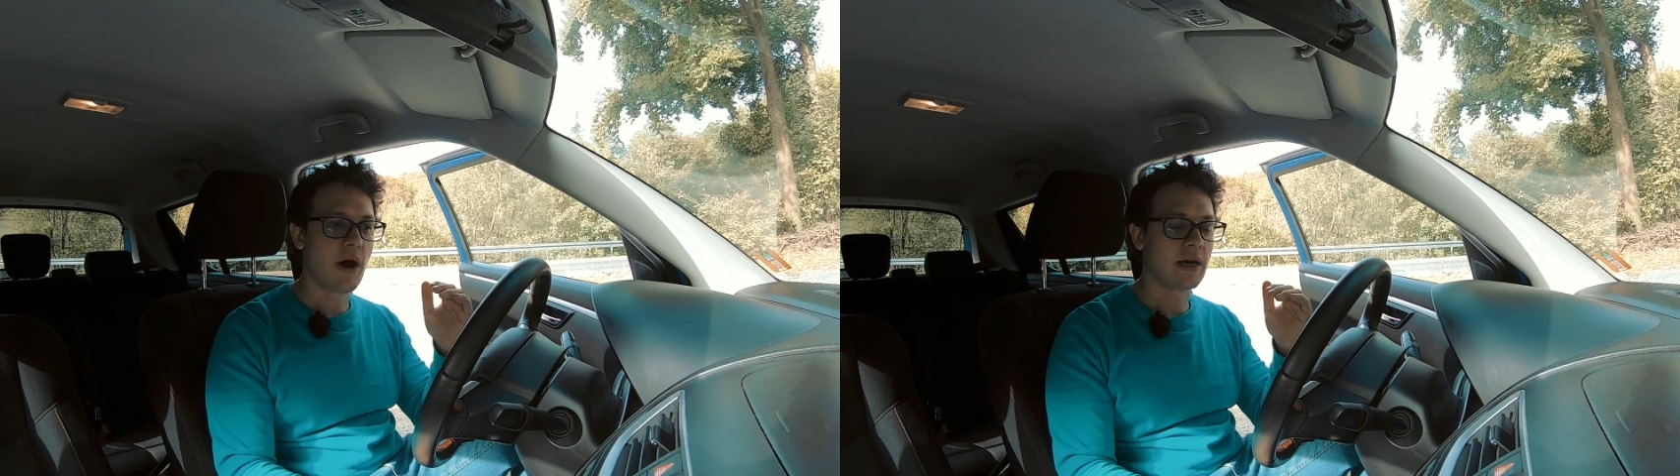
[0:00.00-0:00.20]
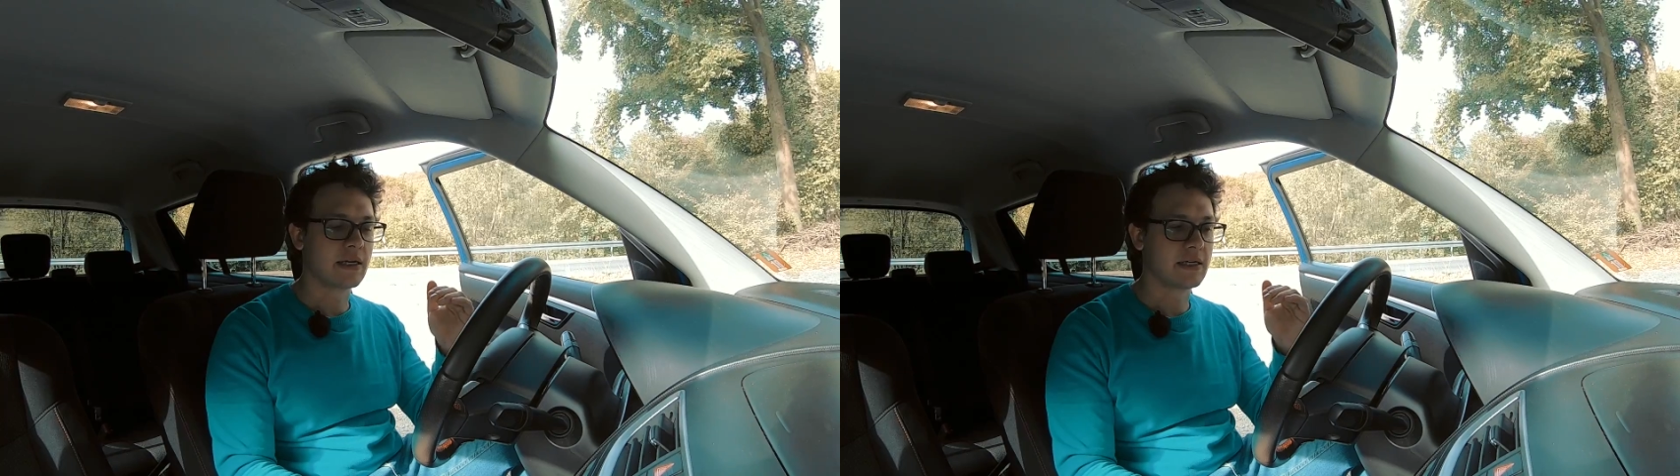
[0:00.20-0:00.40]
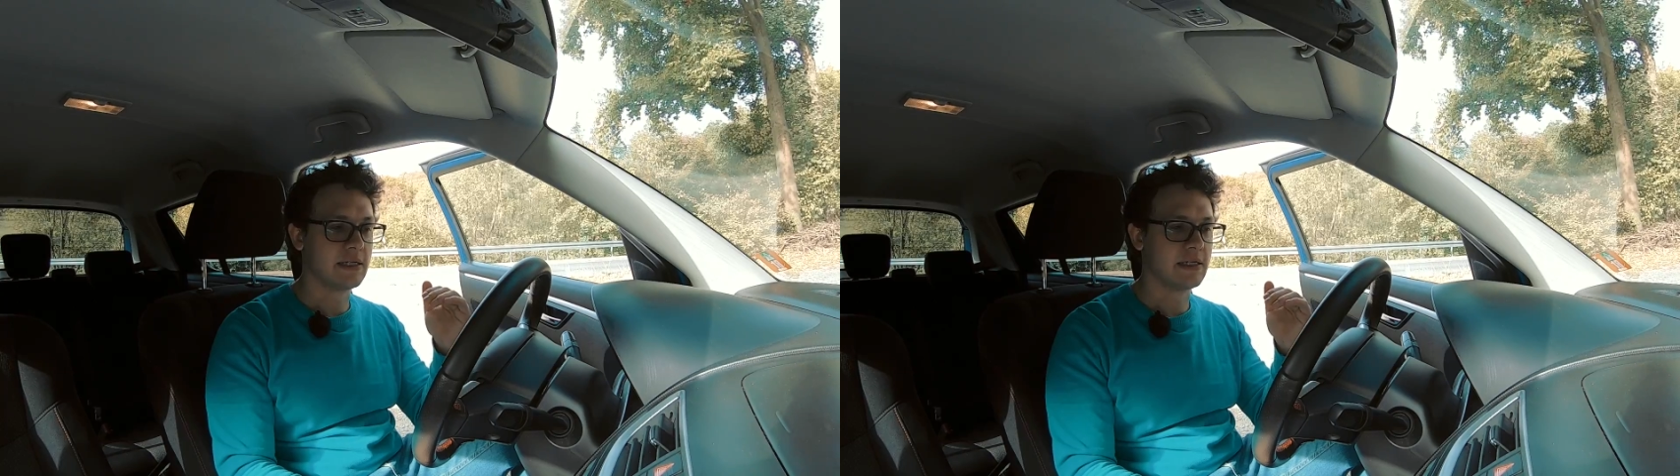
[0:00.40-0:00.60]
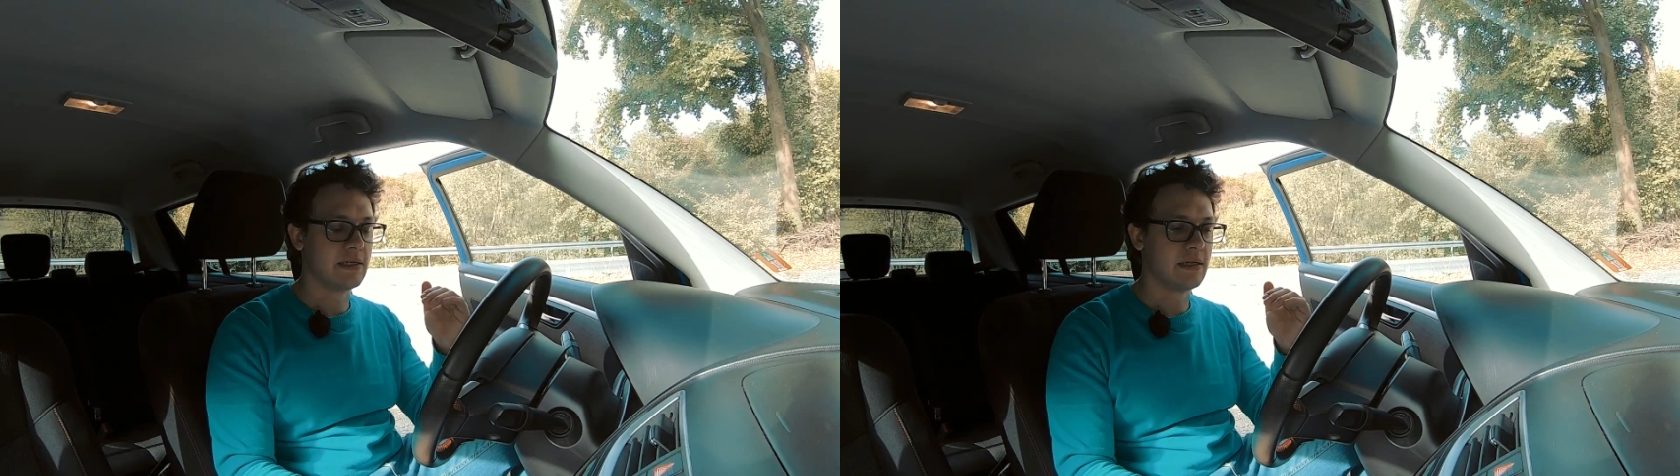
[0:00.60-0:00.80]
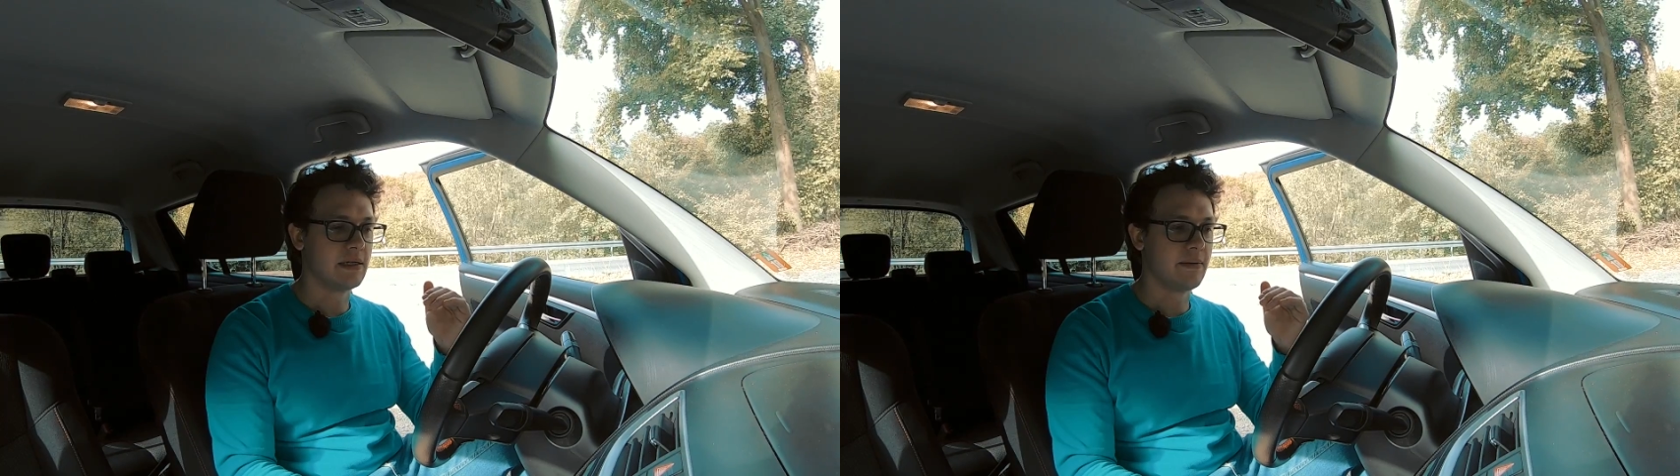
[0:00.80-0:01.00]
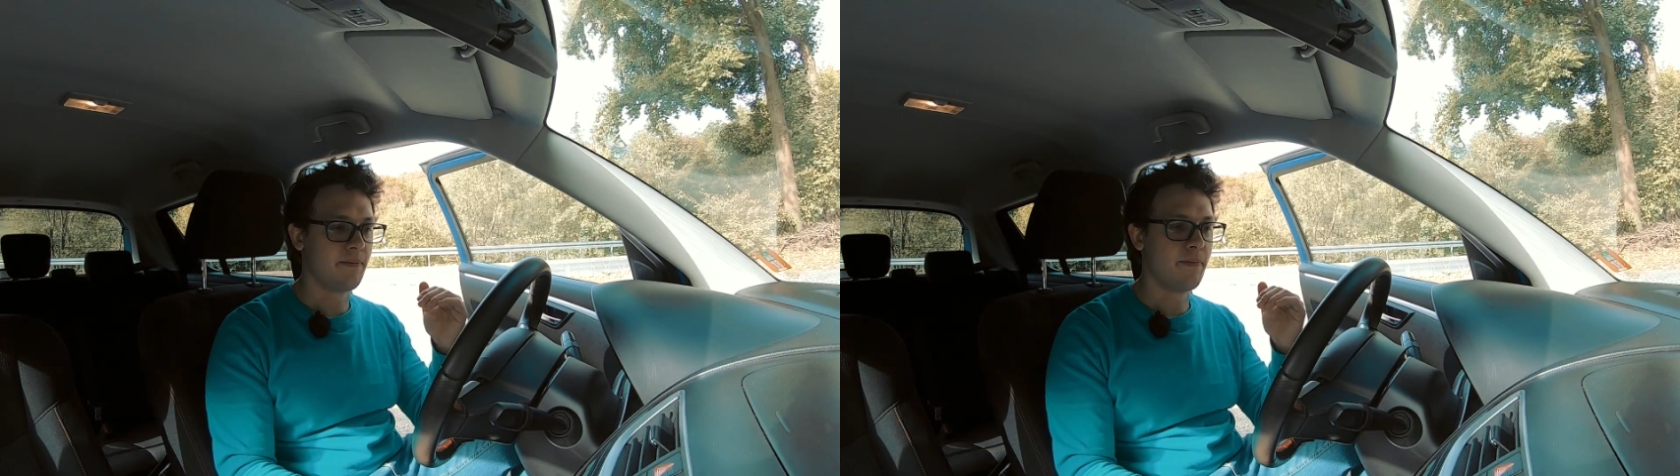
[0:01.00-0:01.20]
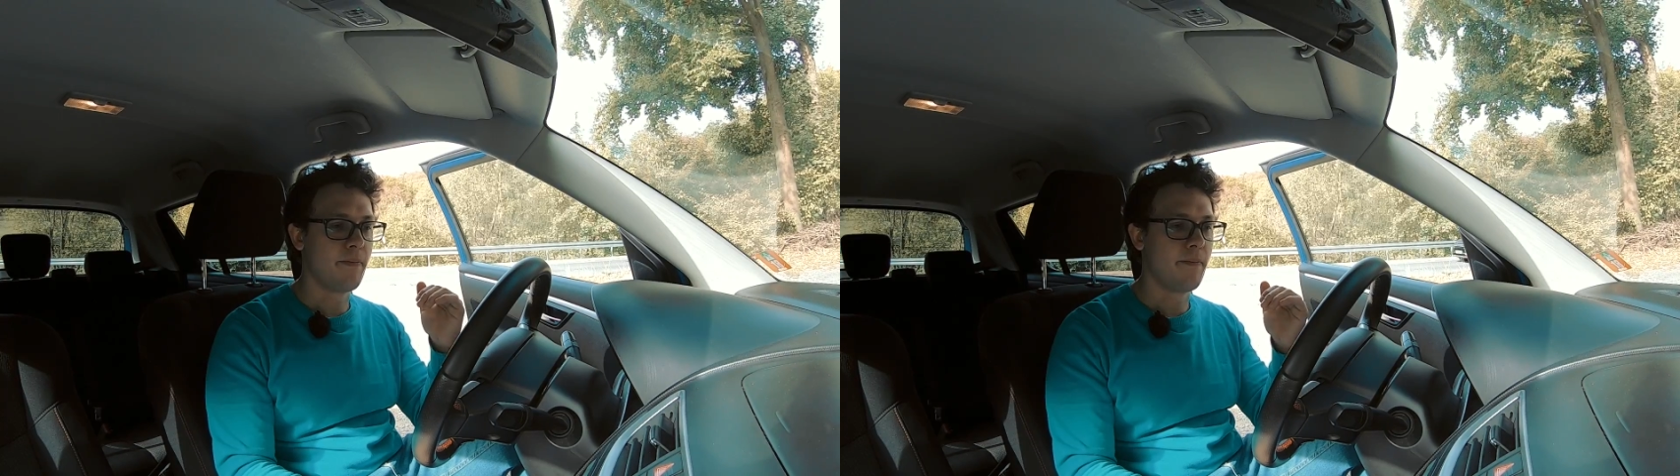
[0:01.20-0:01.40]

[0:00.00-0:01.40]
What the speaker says: trunk is a